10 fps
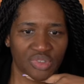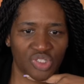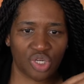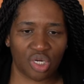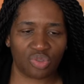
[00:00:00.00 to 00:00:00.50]

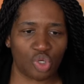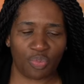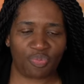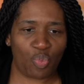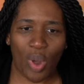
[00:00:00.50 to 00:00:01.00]
Sir,
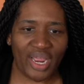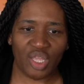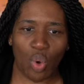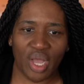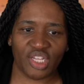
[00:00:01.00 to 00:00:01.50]
don't. Why are
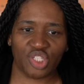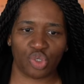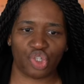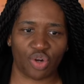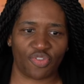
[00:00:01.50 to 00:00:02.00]
you walking so
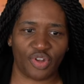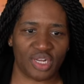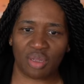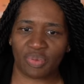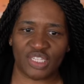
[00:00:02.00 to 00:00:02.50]
surefoot
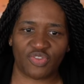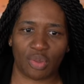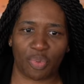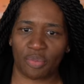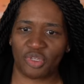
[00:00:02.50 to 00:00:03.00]
in a place full
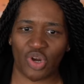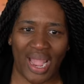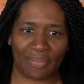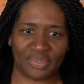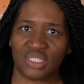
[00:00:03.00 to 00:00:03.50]
of booby
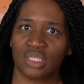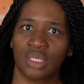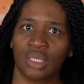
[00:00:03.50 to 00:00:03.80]
traps?